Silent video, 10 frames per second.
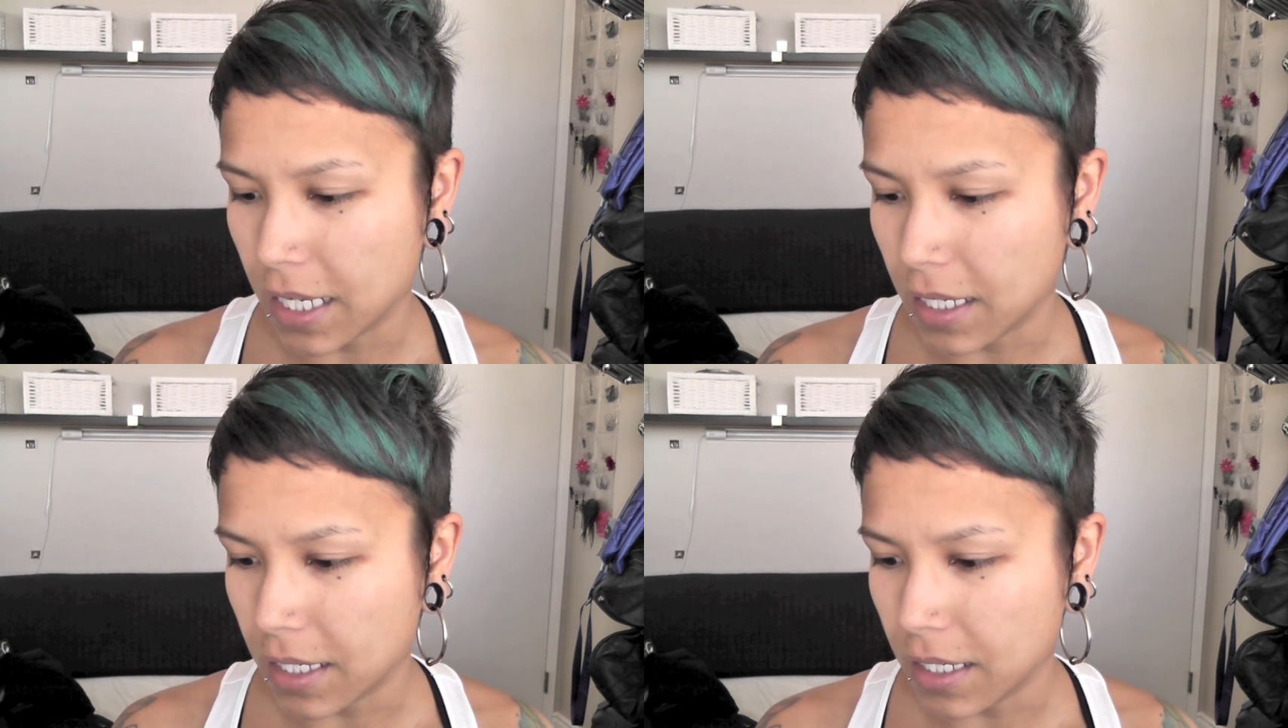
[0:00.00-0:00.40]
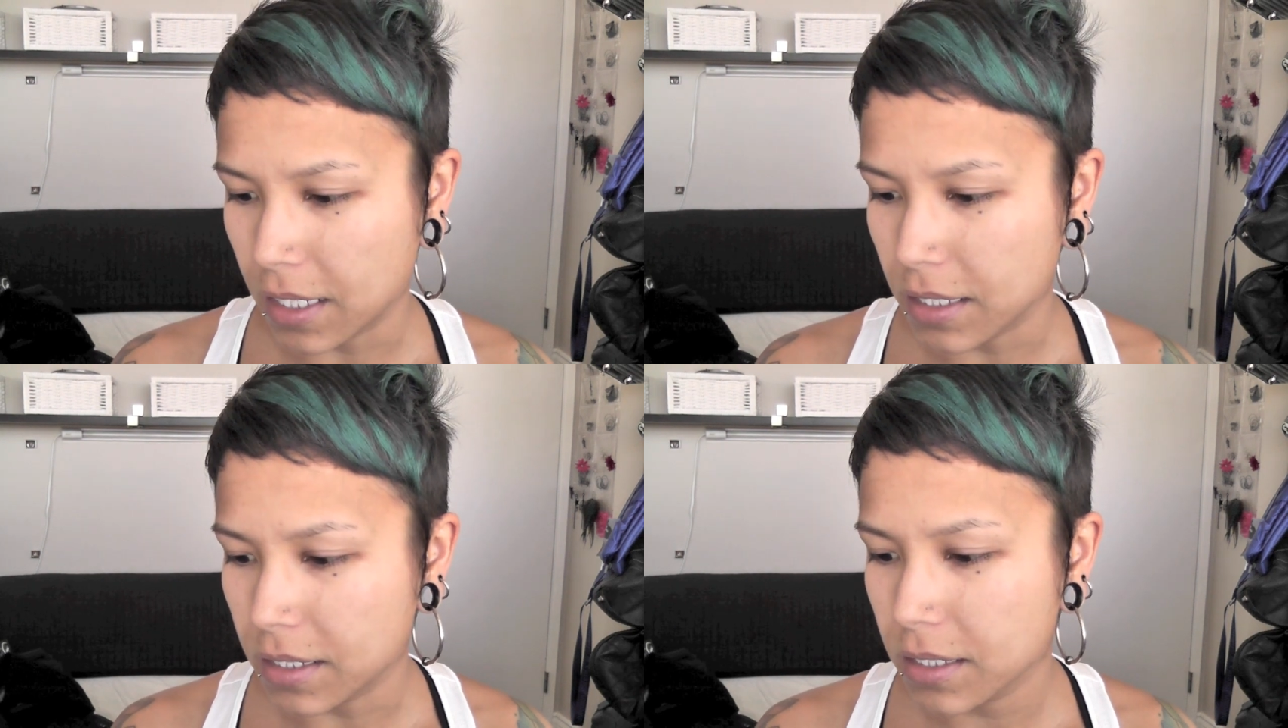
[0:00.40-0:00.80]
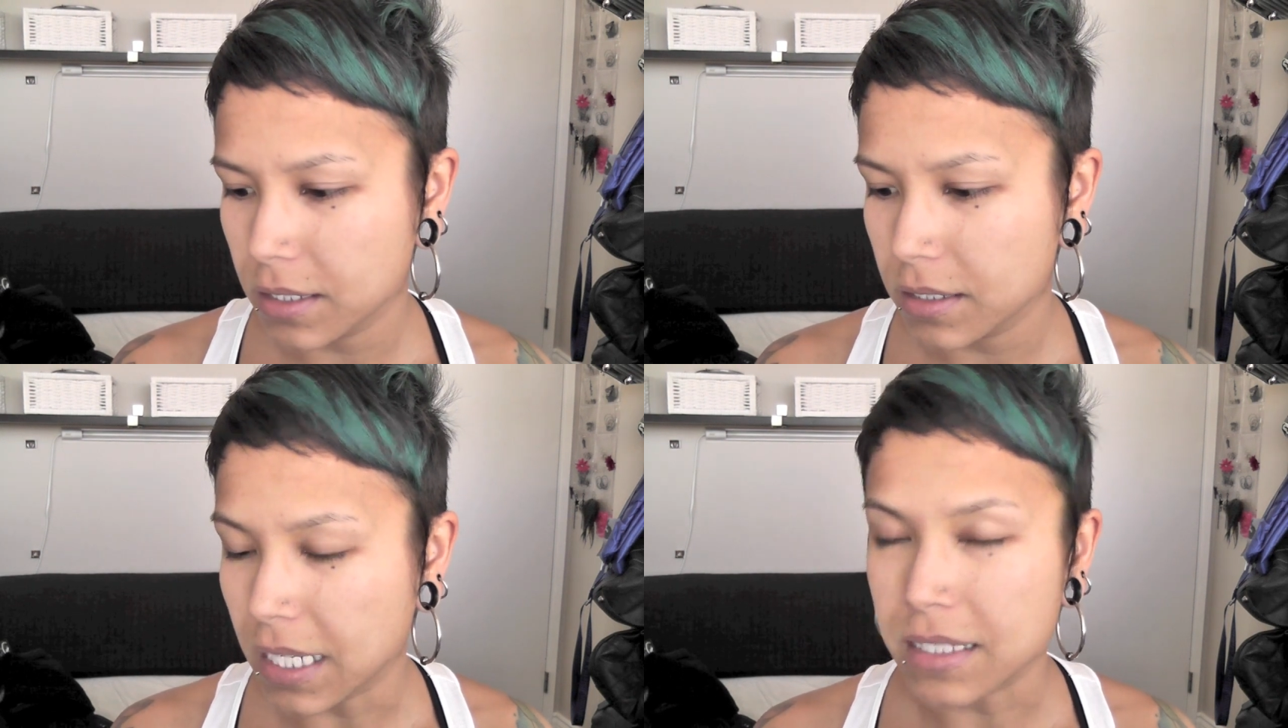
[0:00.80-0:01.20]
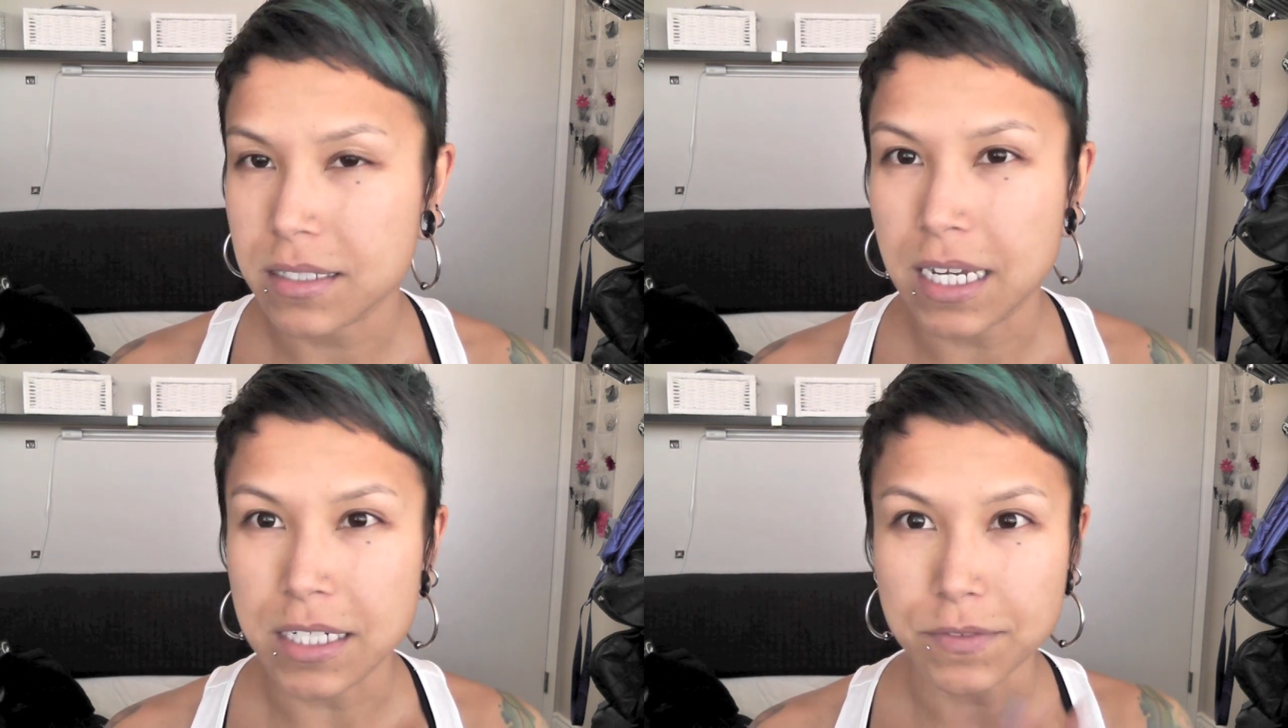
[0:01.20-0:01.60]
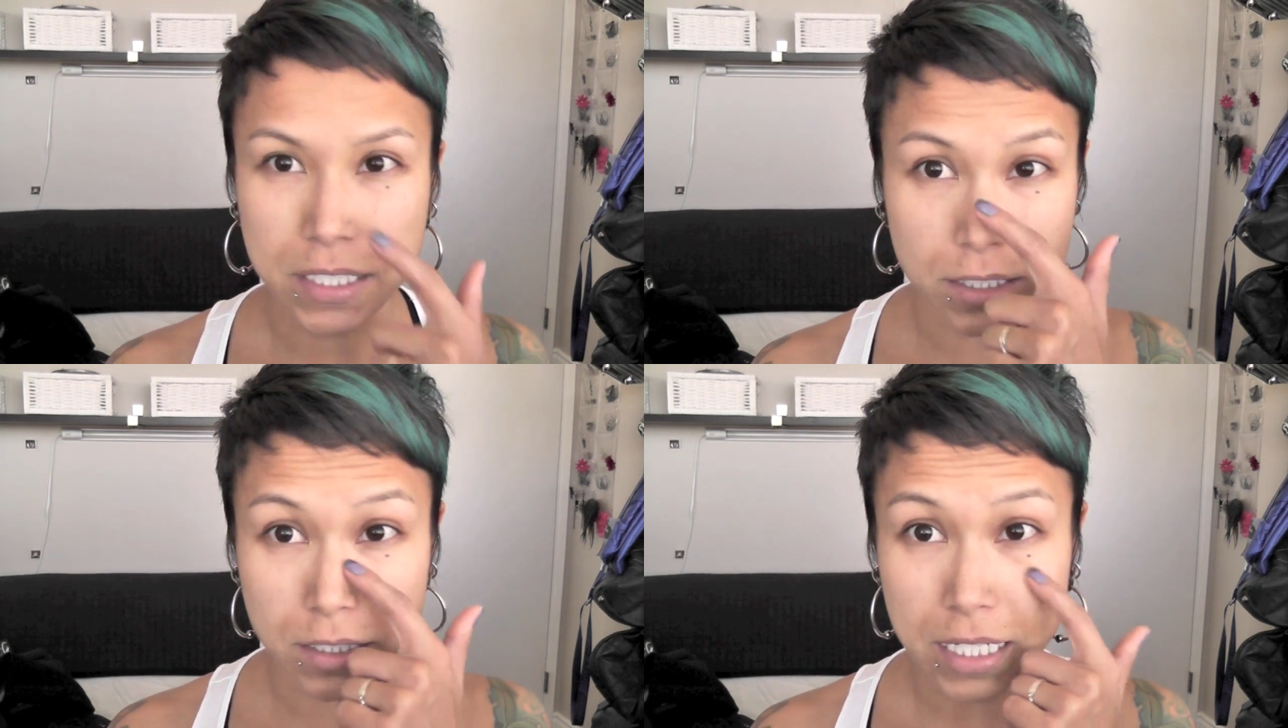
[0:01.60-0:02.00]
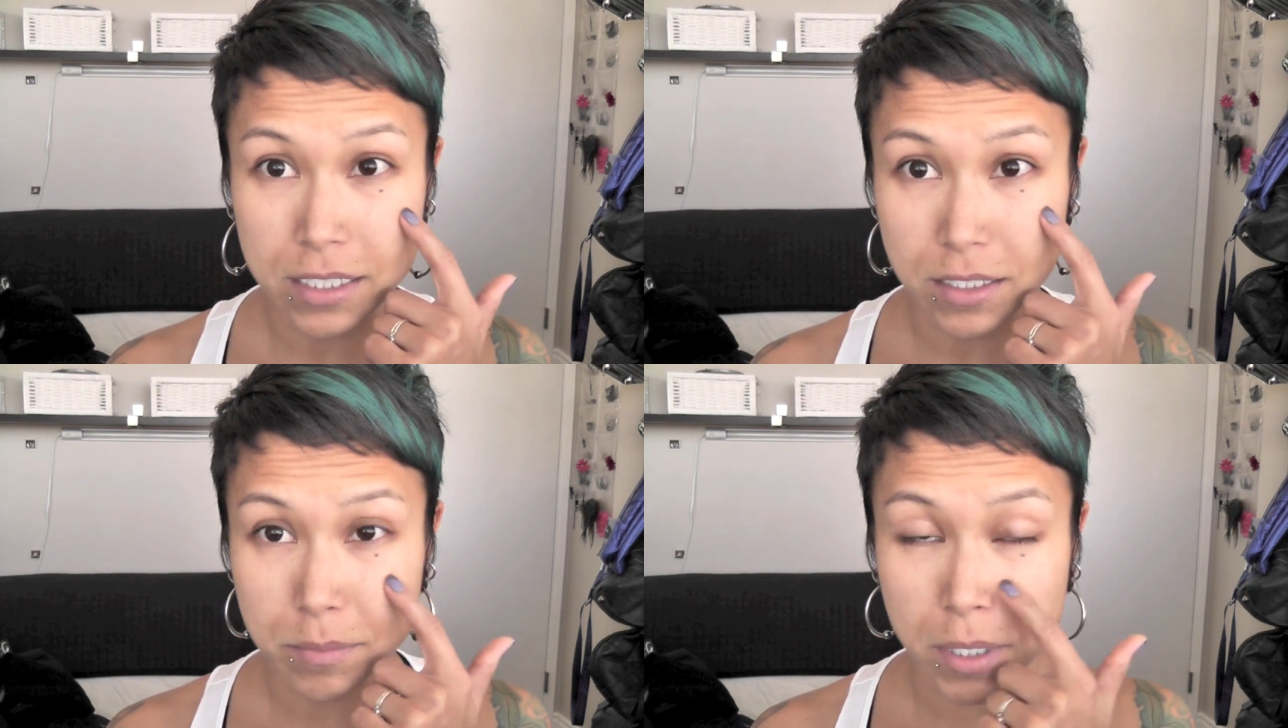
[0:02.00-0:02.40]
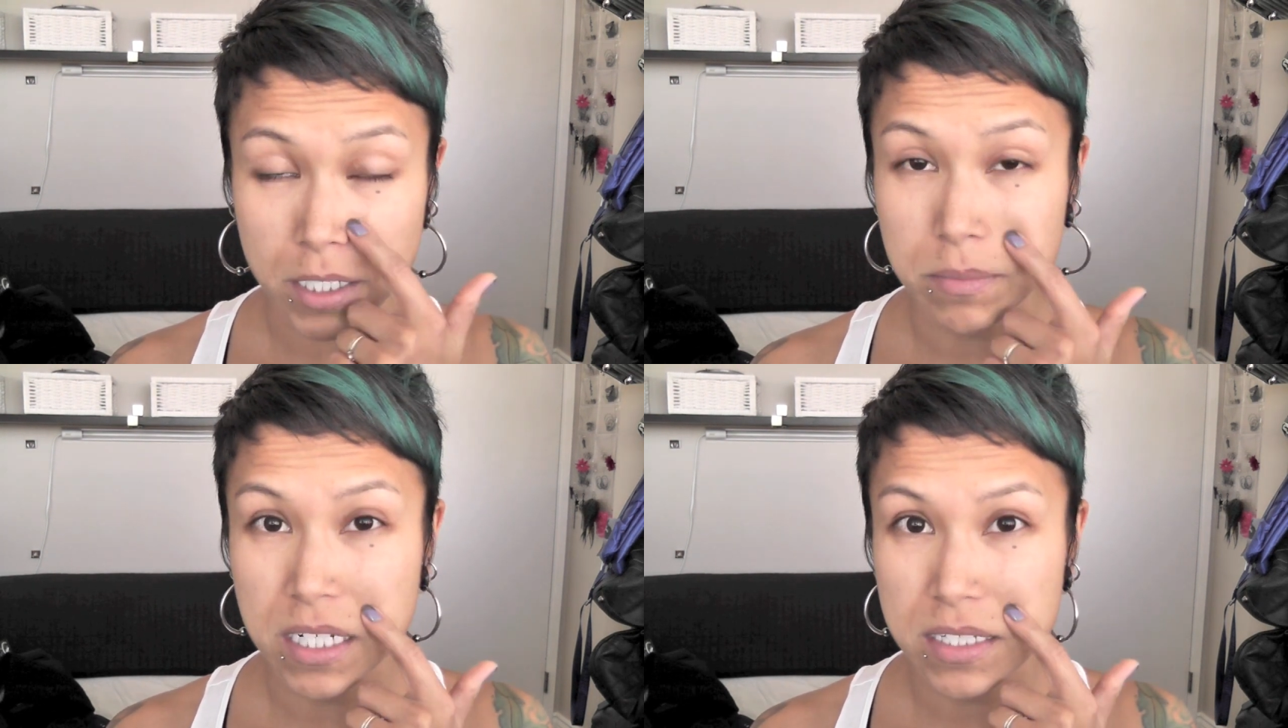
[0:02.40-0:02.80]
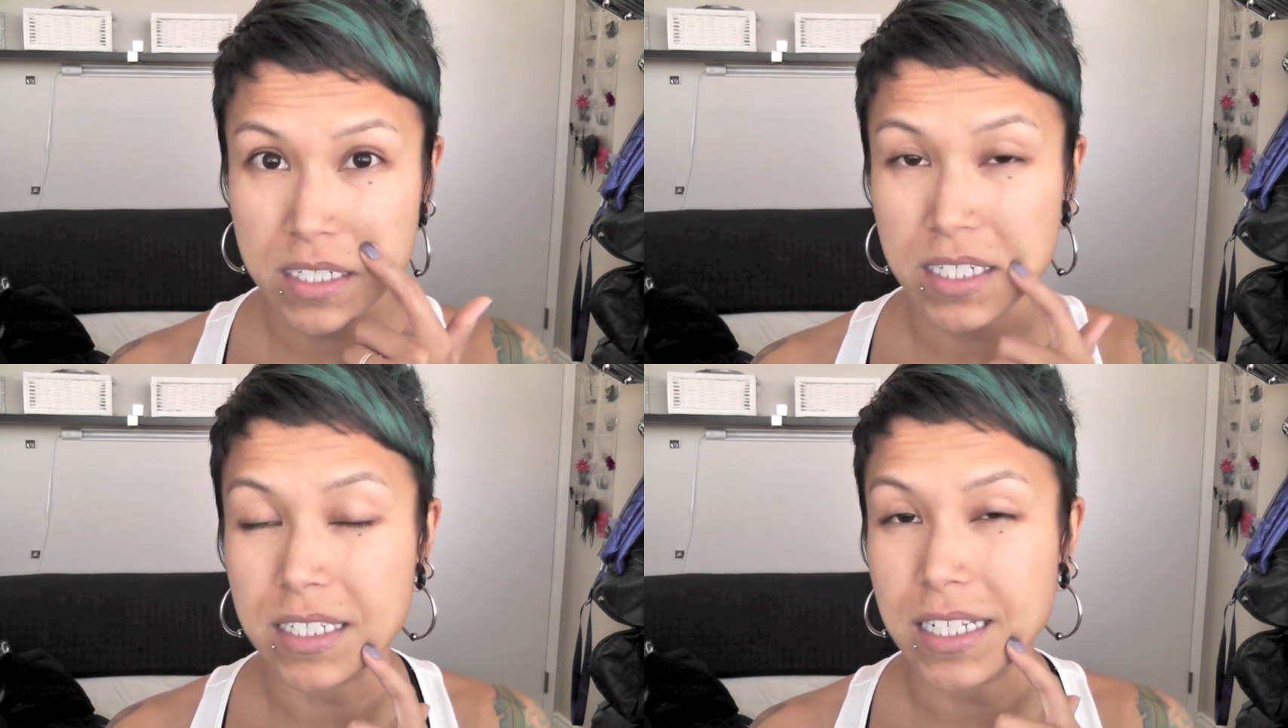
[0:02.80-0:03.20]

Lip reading: and that's kind of like the lighter part of my skin,